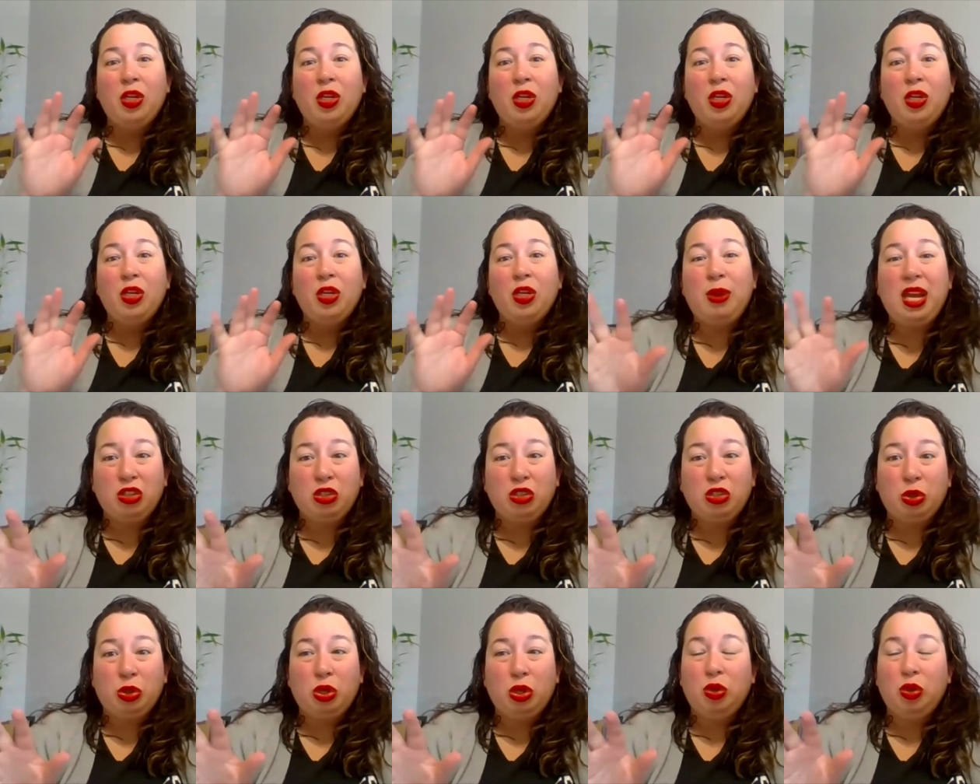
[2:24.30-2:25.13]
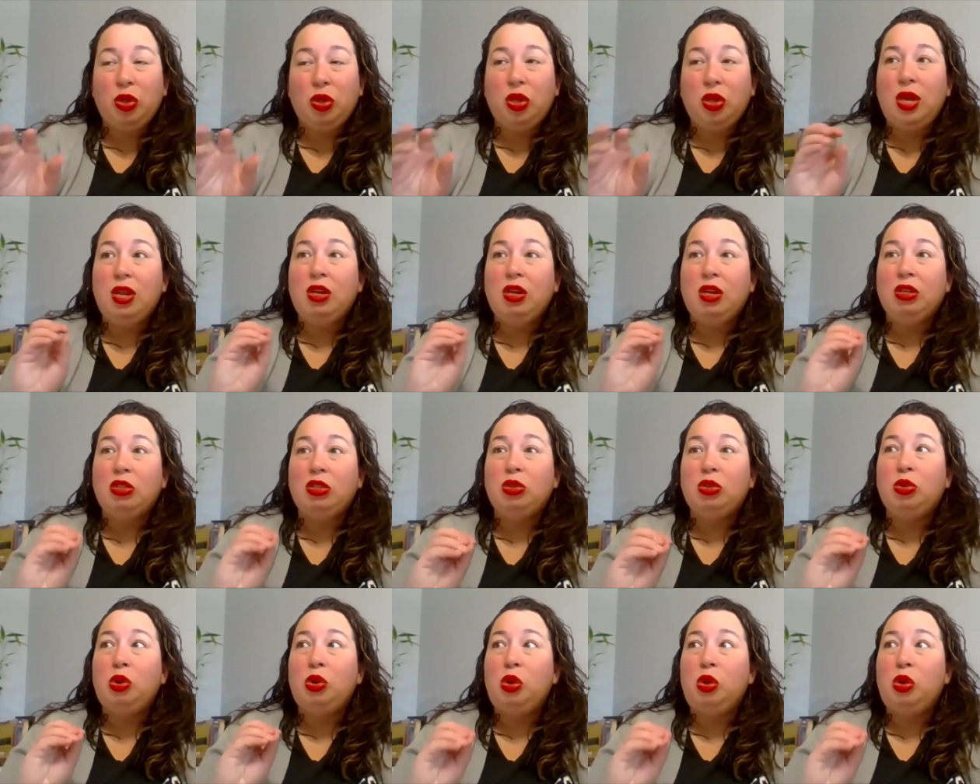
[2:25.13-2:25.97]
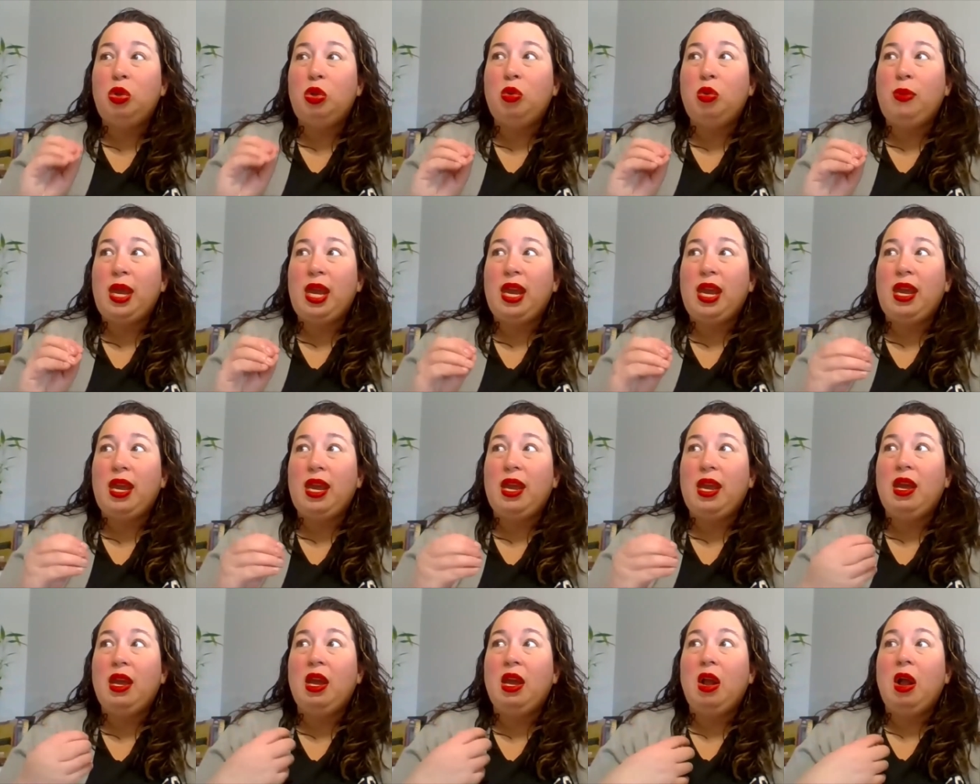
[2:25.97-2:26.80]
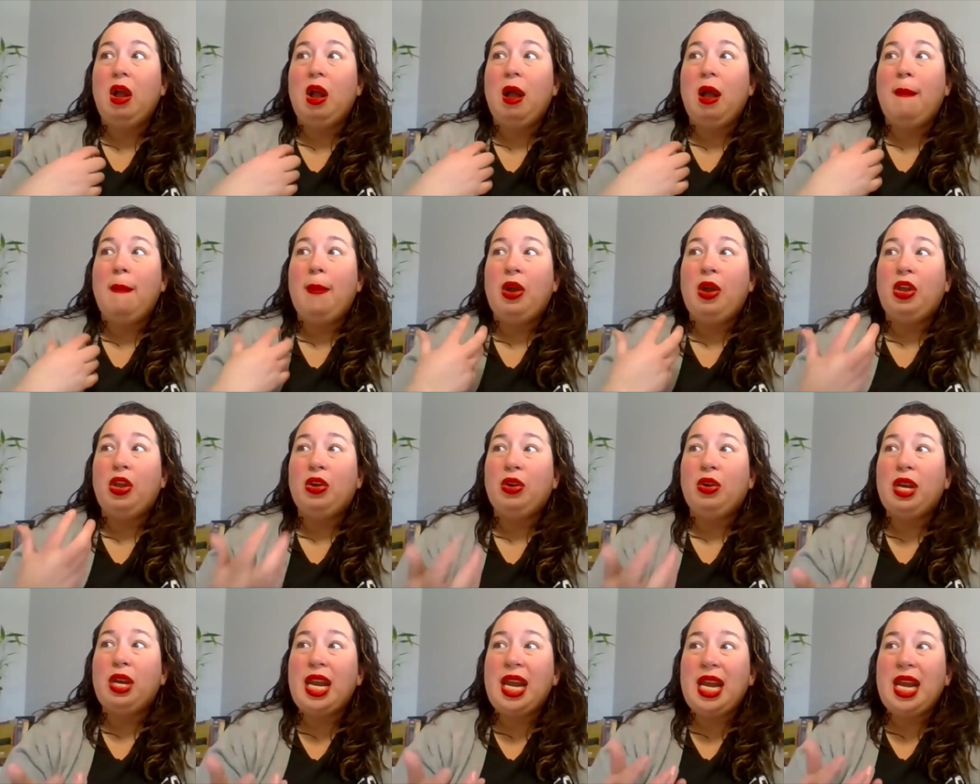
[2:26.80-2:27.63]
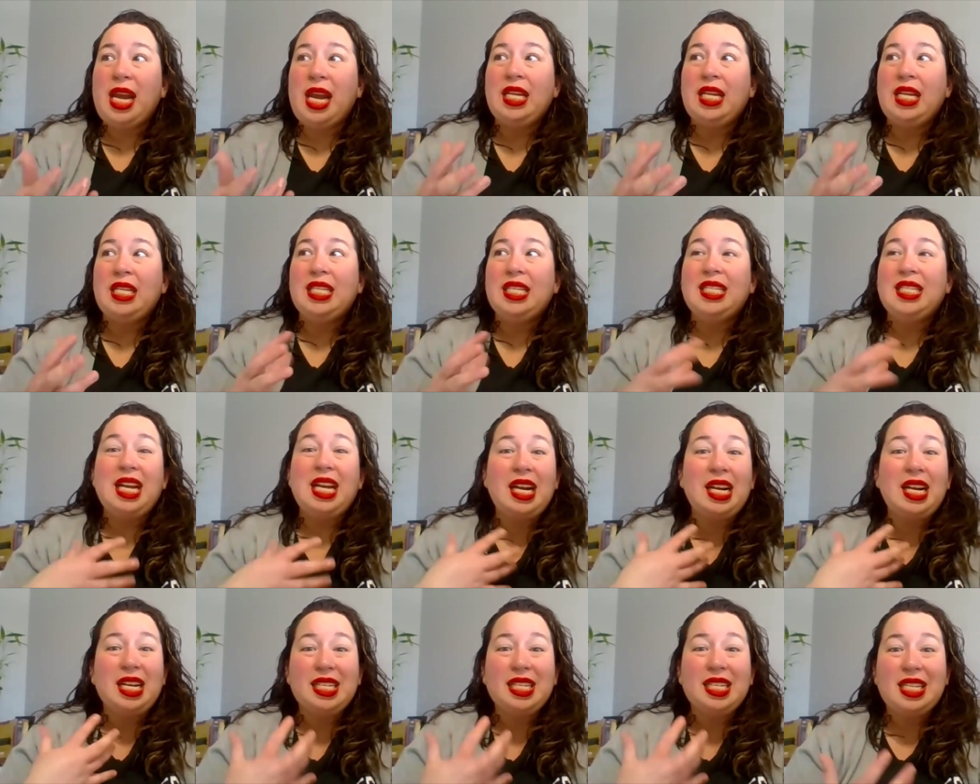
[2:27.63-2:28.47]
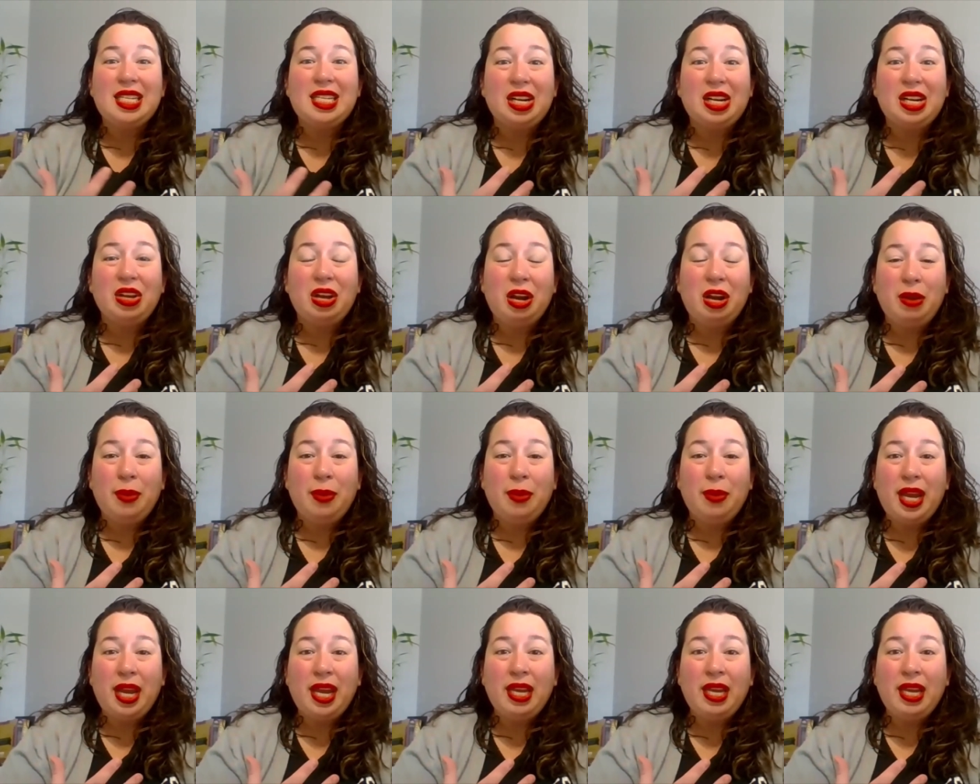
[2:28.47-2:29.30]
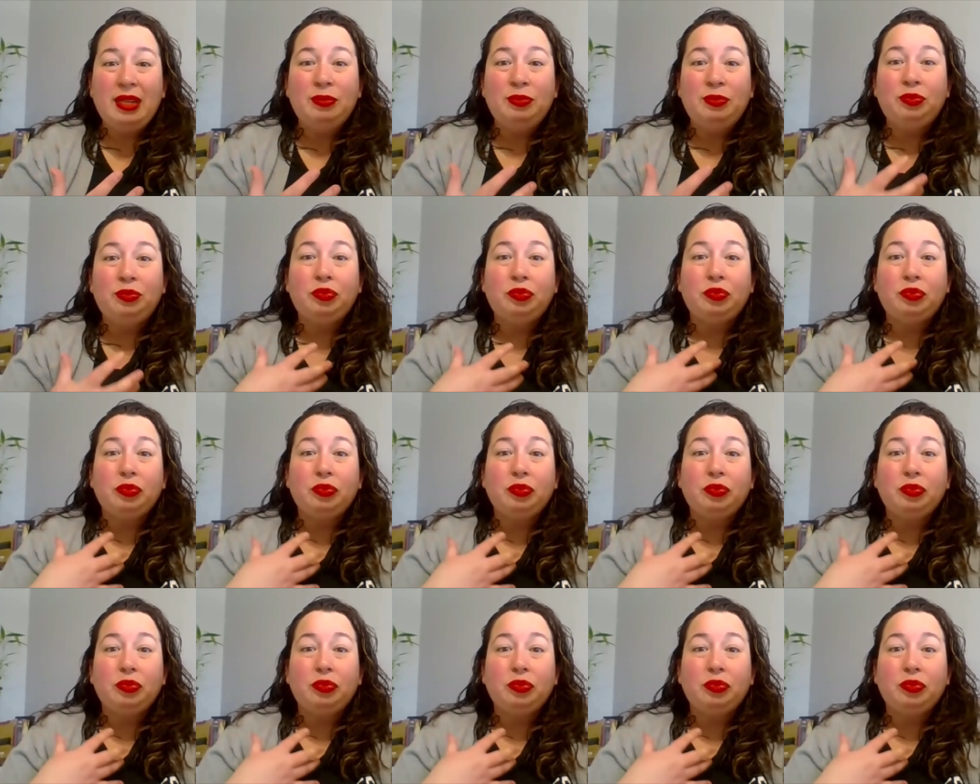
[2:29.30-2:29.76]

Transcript: speak your truth. And your truth would be about your needs. It's not necessarily an opinion.